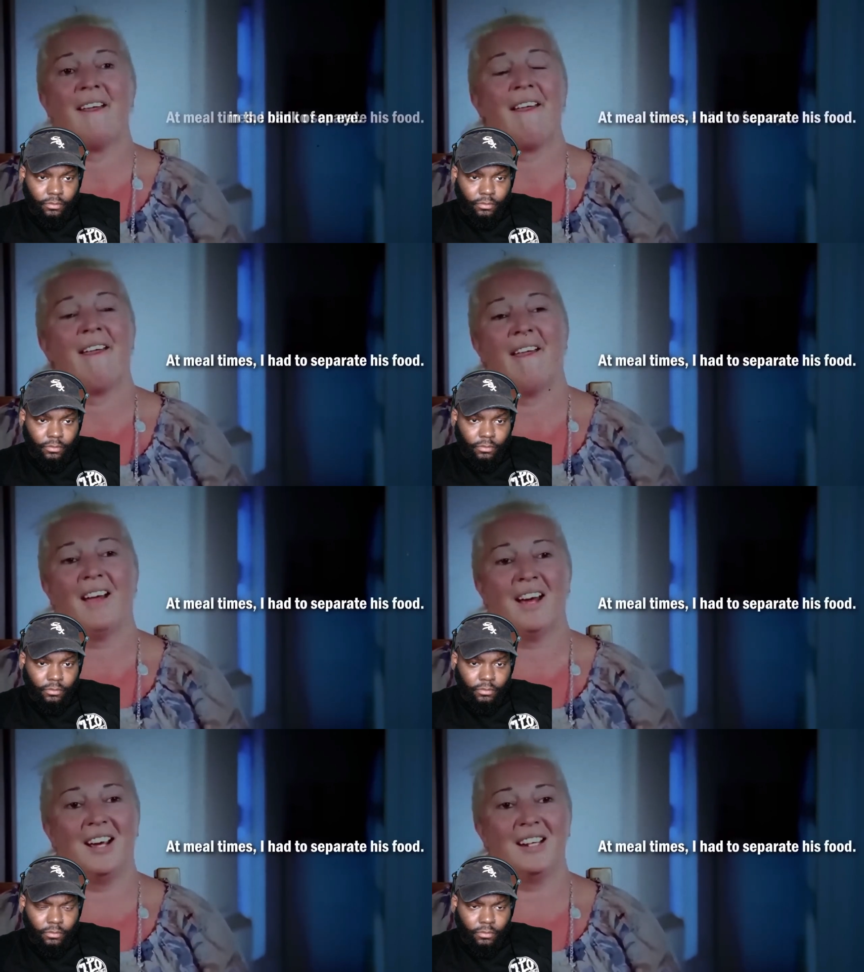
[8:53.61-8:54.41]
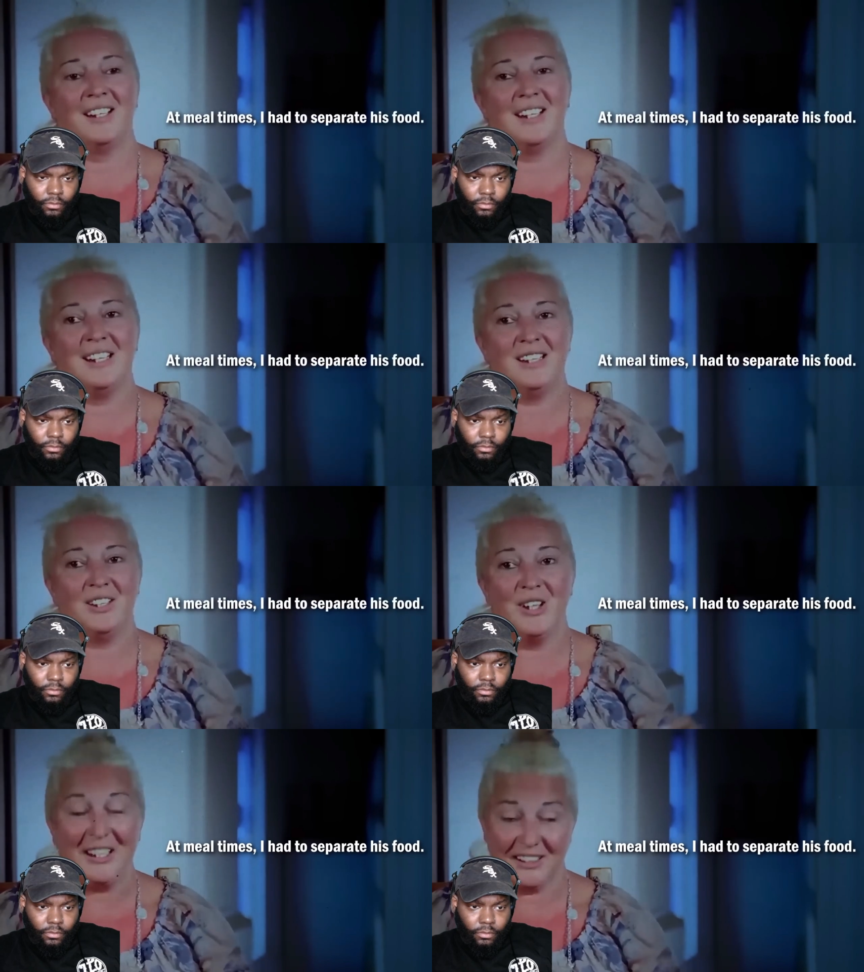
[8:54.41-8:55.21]
Speaker 1: At mealtimes, I
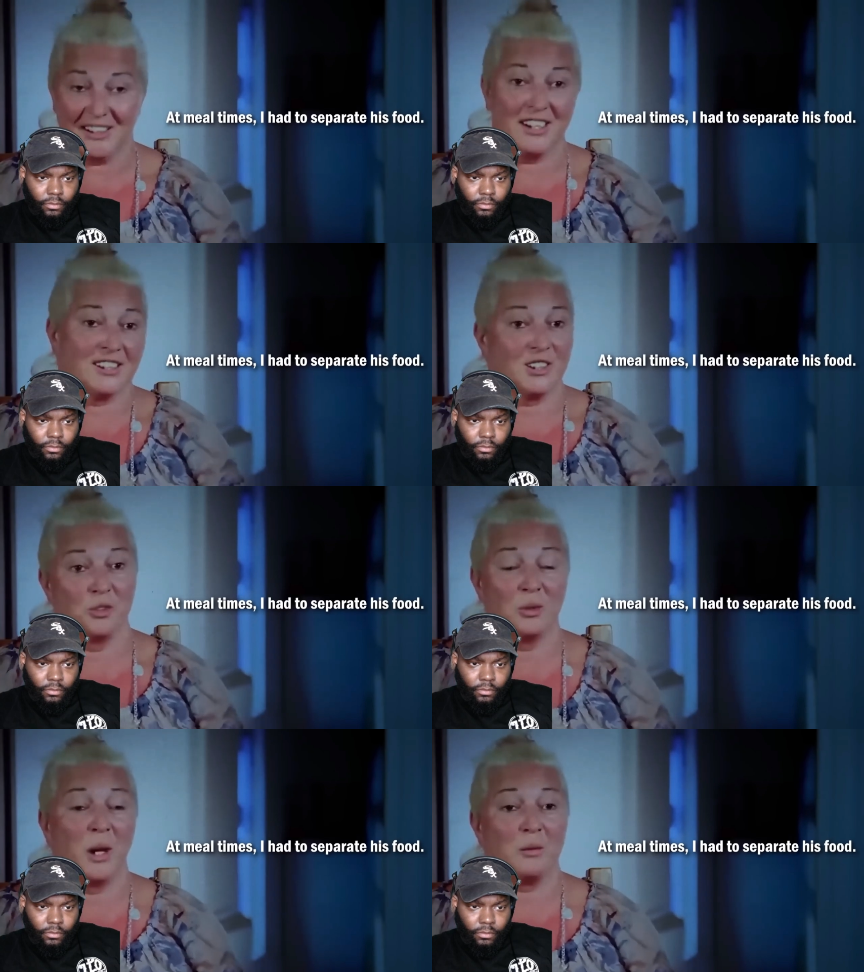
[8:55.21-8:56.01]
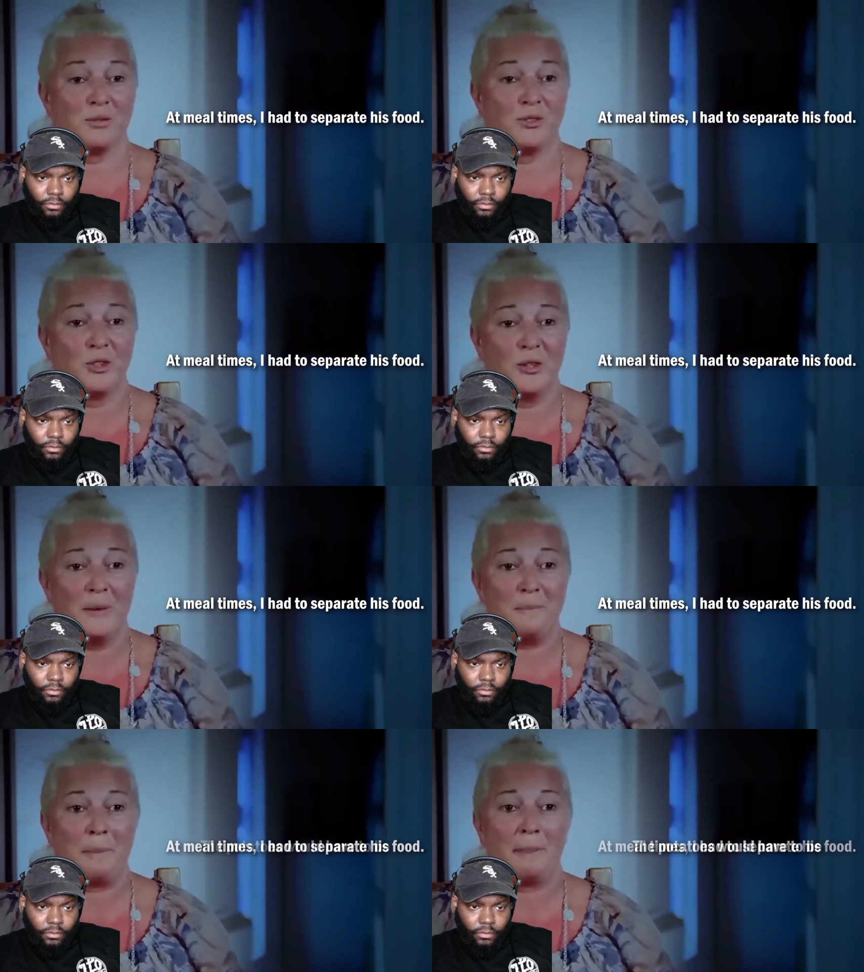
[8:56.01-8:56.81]
had to separate his
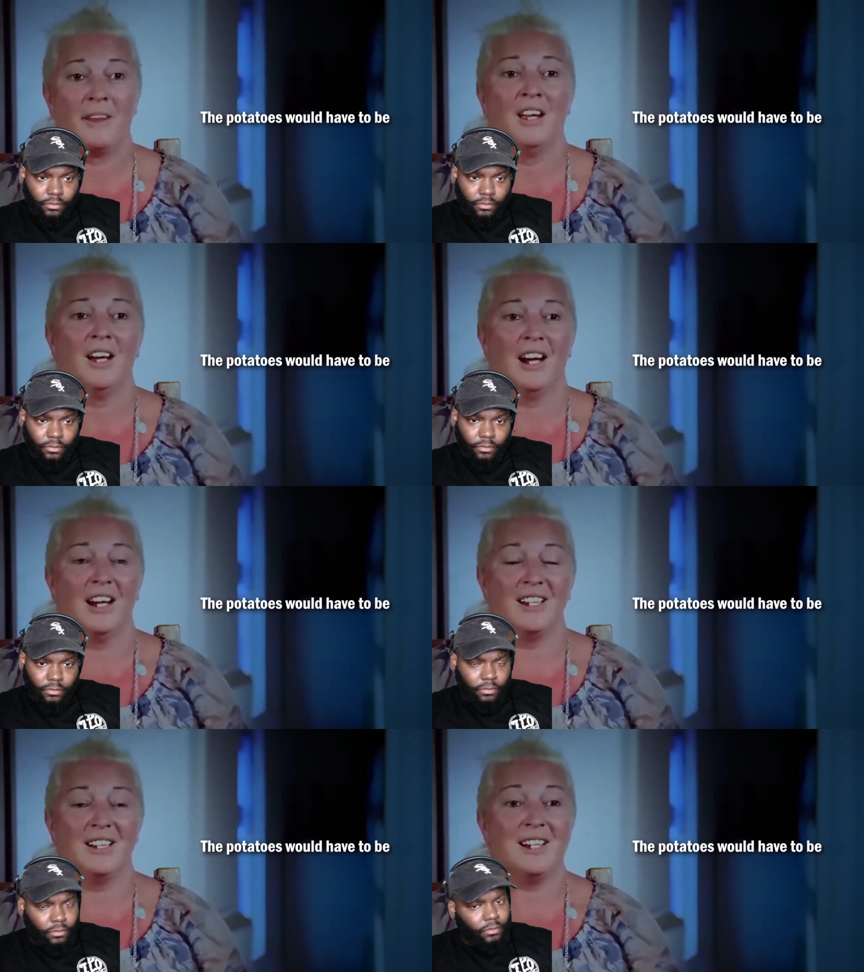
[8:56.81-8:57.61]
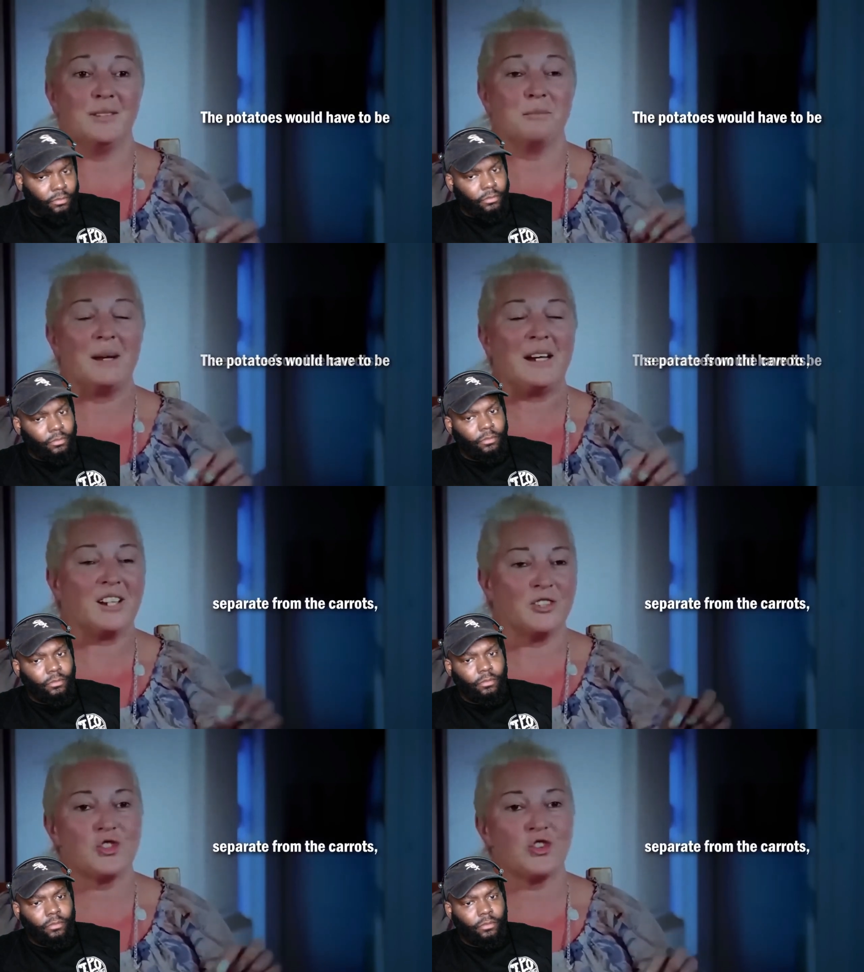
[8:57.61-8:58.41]
foods. The potatoes would have to be
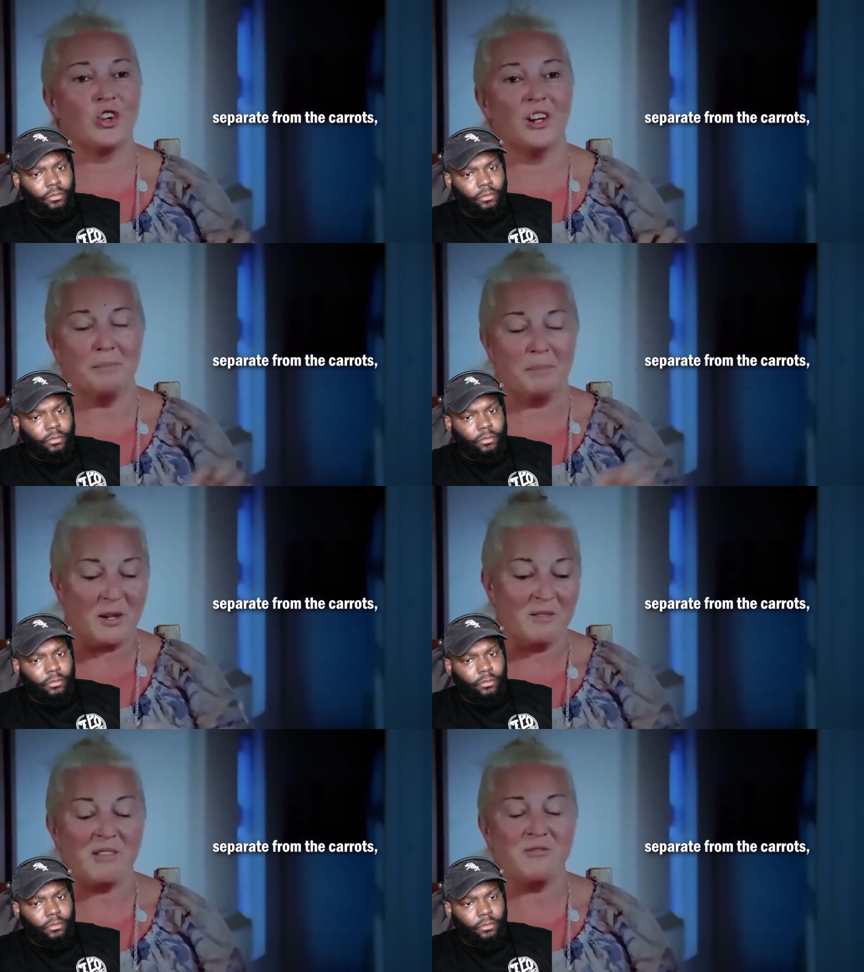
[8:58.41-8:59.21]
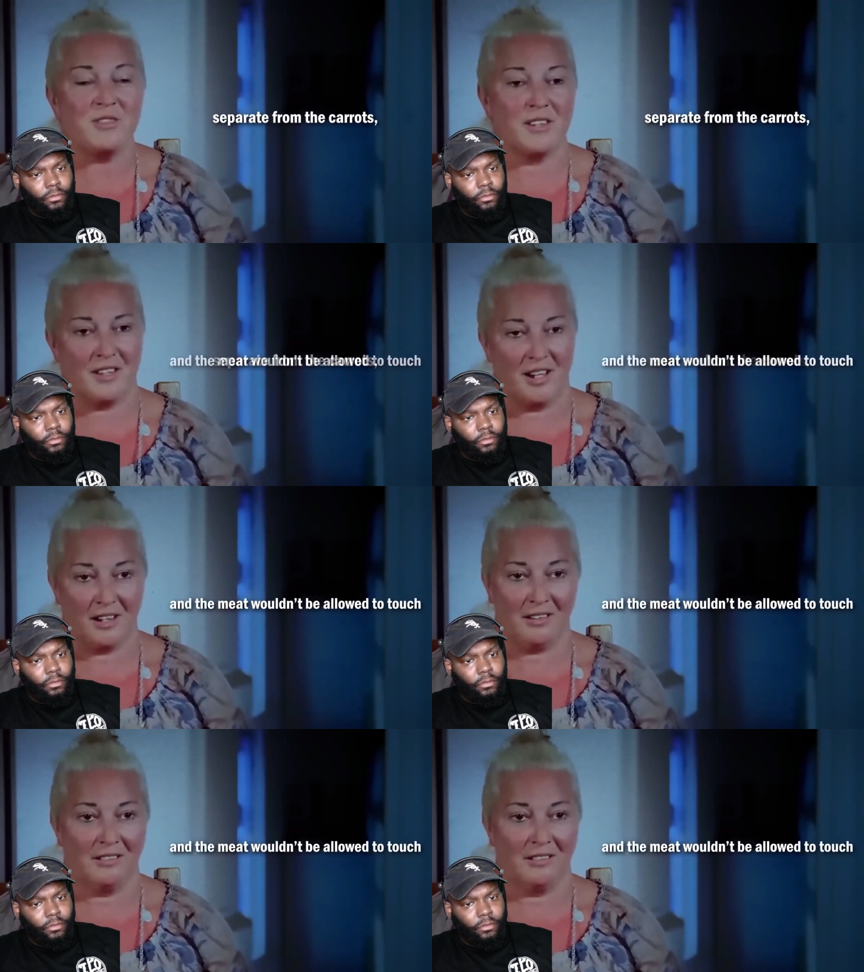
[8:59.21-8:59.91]
separate from the carrots, and